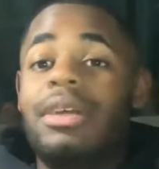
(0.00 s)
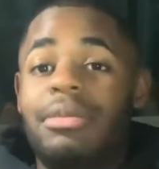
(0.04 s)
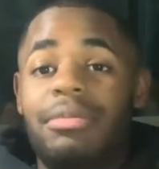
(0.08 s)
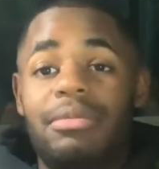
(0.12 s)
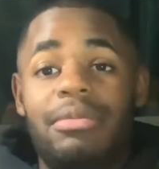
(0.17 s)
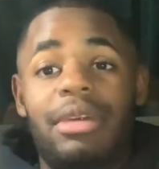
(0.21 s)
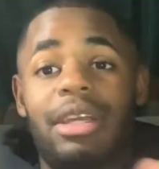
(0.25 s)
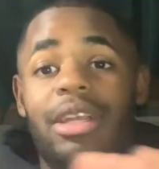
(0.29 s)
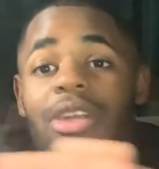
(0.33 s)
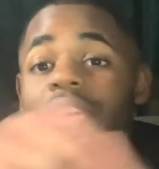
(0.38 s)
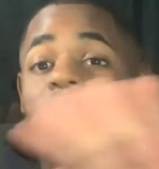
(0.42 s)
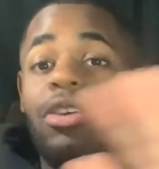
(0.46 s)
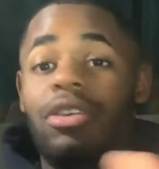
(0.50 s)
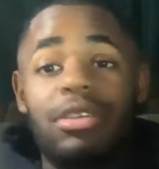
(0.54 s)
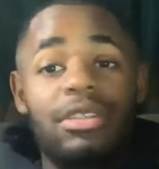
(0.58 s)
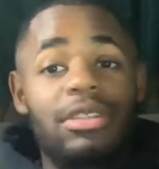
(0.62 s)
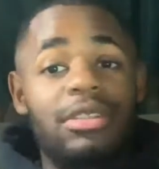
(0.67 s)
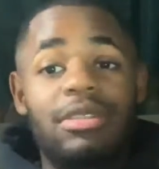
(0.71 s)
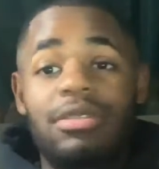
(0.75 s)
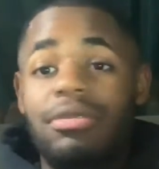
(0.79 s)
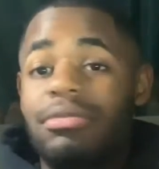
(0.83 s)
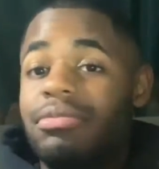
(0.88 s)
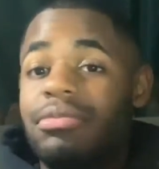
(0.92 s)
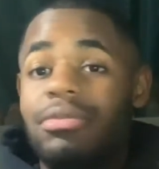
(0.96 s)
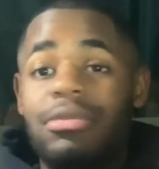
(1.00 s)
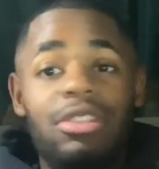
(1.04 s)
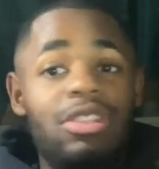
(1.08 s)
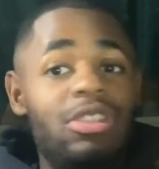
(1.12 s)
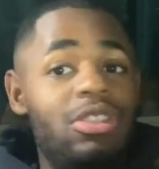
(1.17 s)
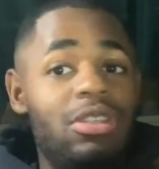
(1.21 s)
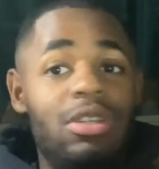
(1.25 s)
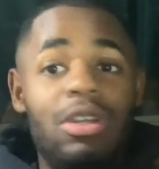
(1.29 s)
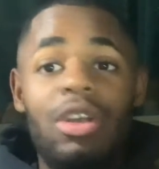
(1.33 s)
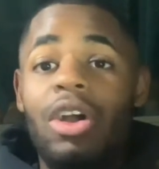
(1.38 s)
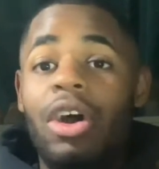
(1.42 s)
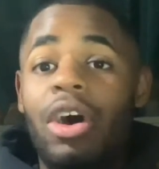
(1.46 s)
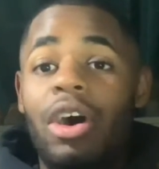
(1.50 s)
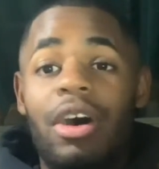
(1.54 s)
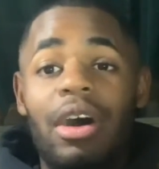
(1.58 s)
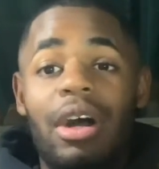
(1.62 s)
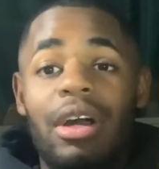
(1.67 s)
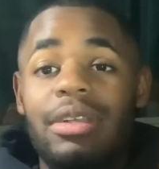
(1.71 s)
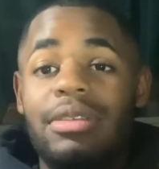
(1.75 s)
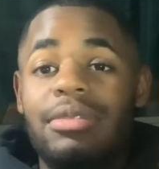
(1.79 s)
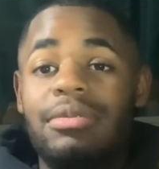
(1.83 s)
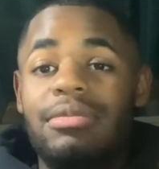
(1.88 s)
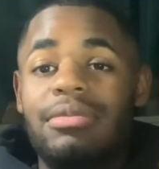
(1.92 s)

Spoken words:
my car is gone.